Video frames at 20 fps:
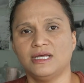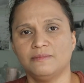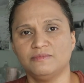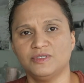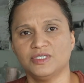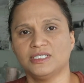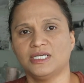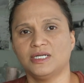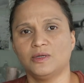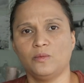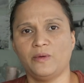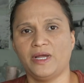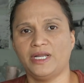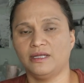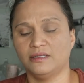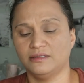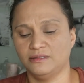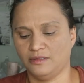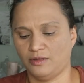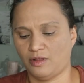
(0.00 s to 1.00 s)
I'm just gonna wait
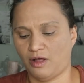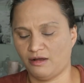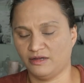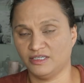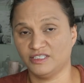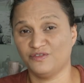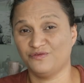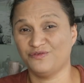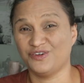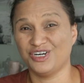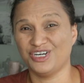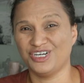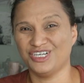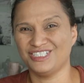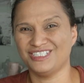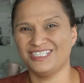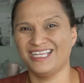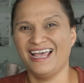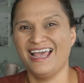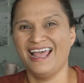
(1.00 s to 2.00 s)
until August
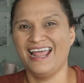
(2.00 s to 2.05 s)
first.